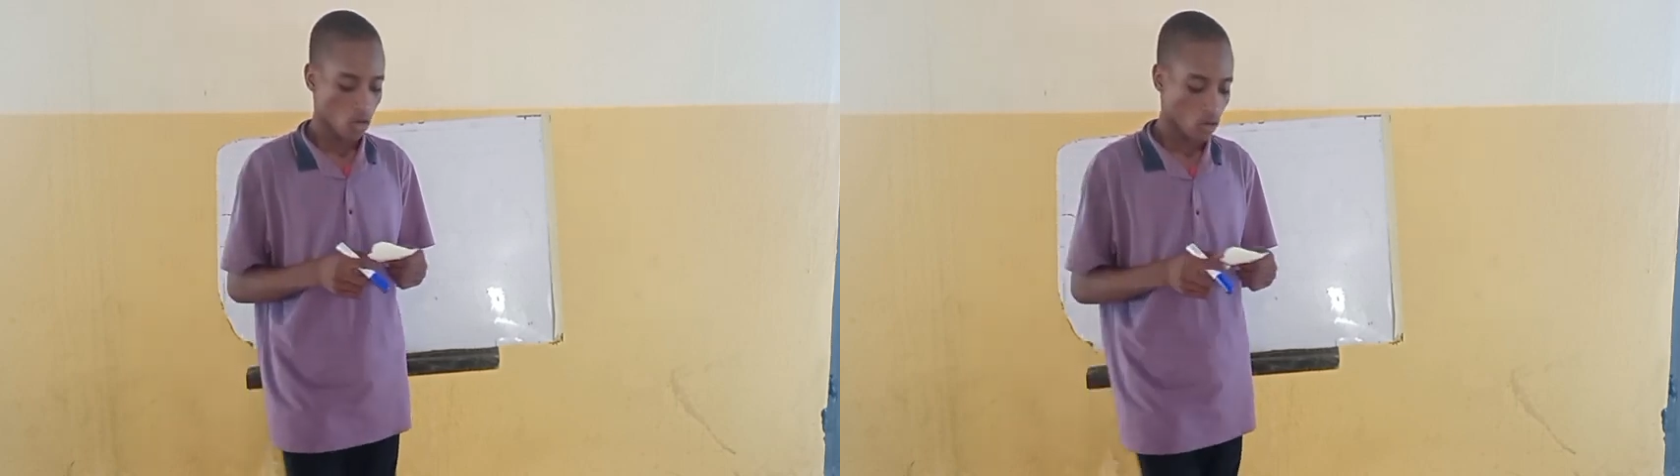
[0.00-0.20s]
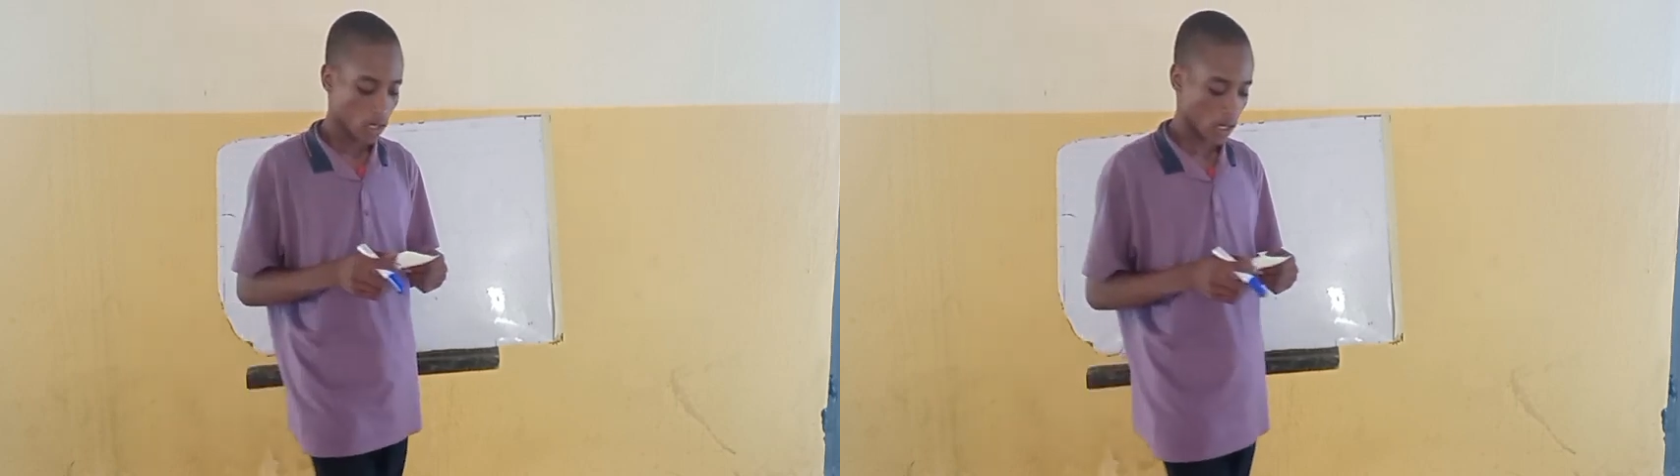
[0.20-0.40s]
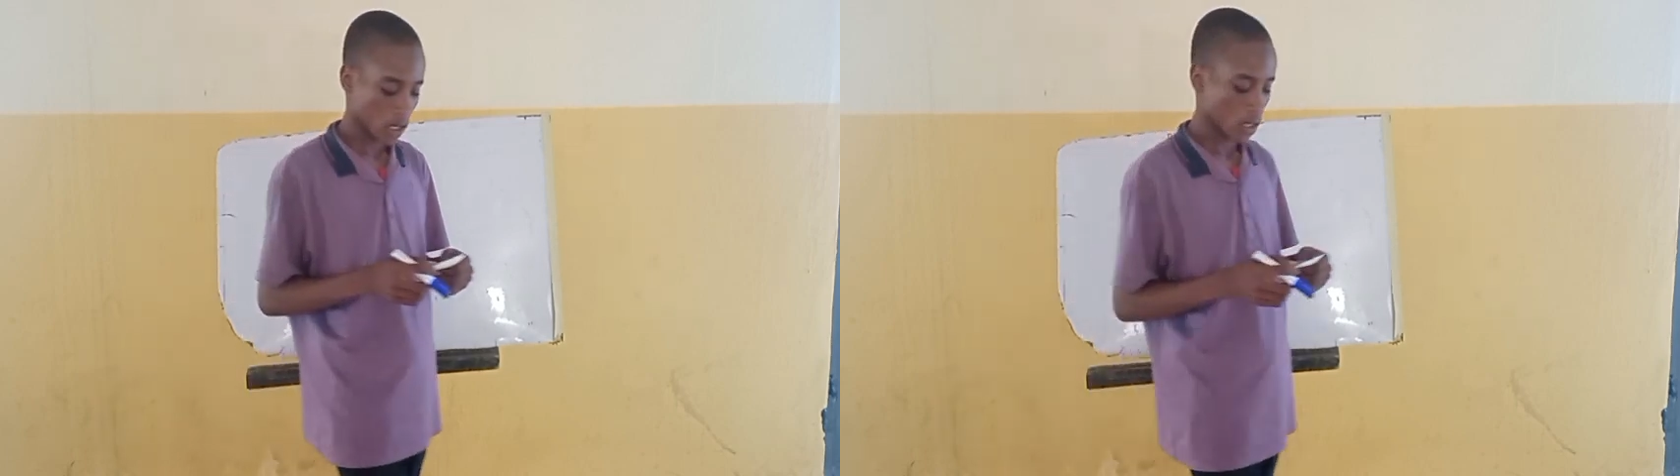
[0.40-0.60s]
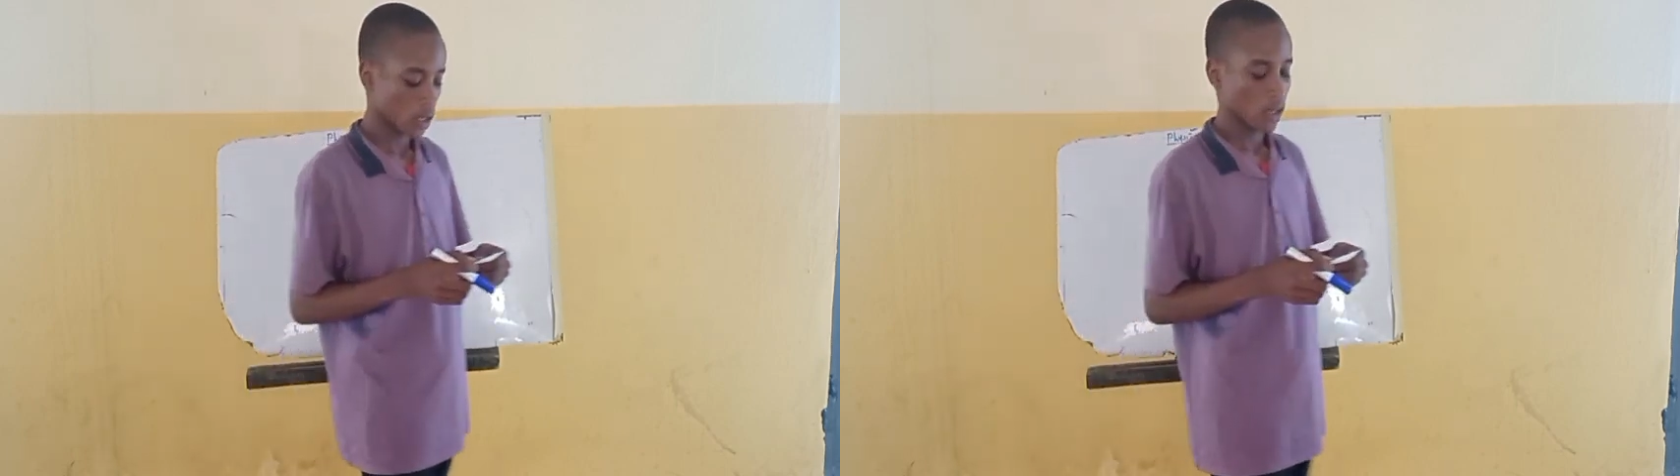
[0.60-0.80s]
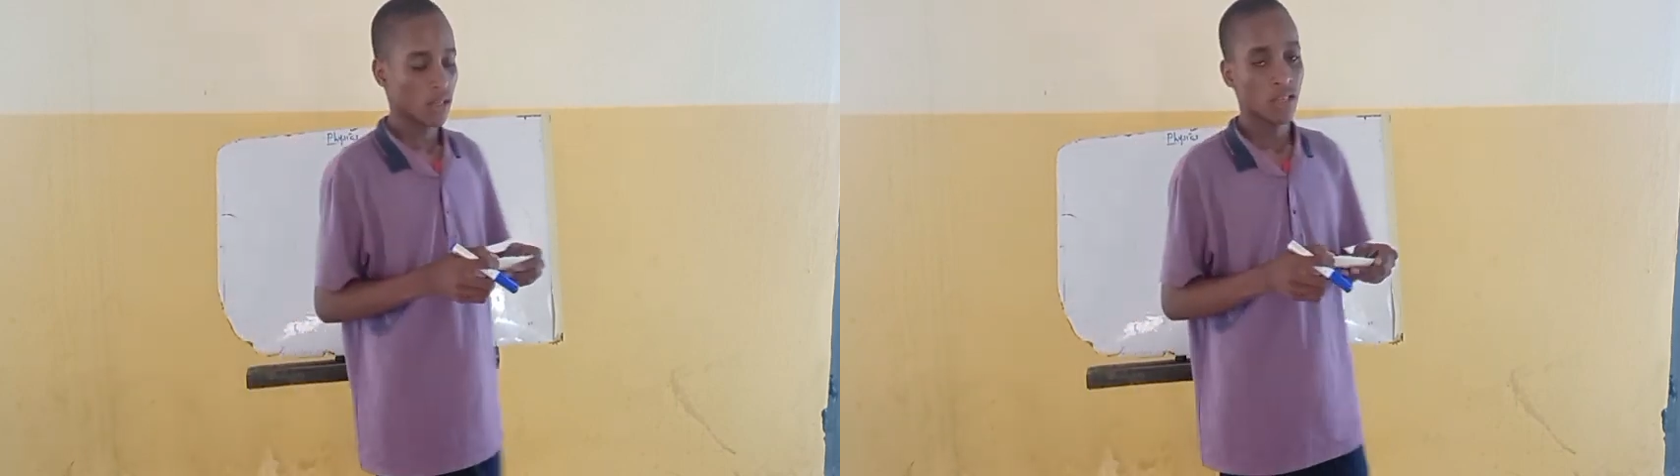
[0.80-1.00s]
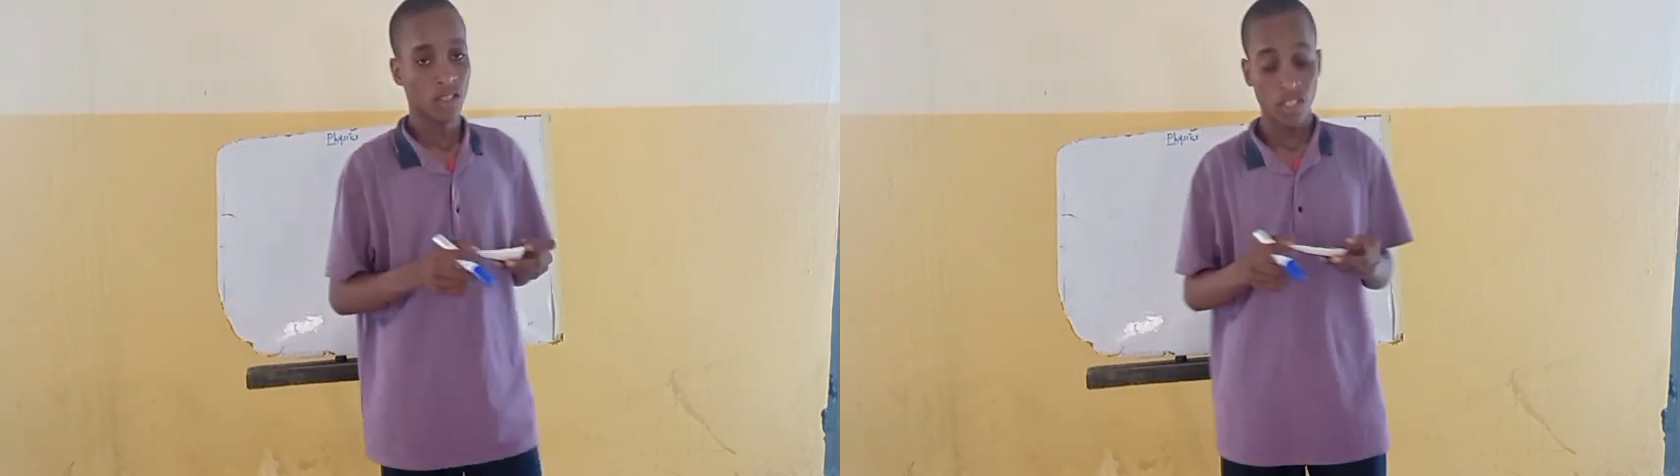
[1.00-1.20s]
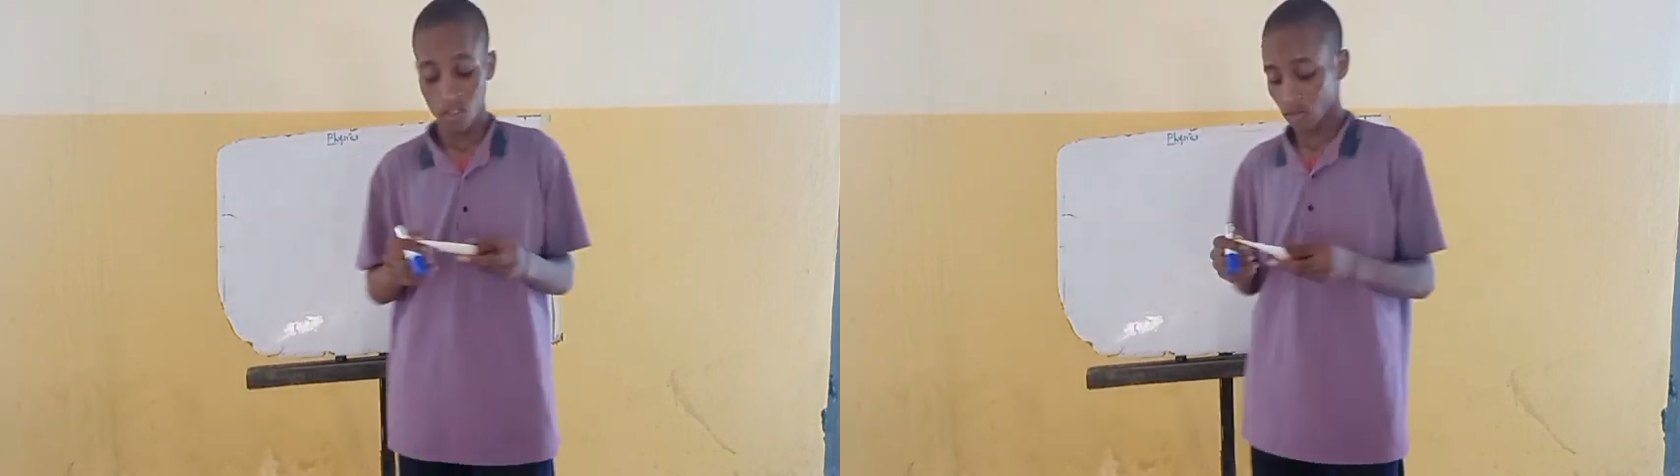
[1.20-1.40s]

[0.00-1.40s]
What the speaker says: Okay, these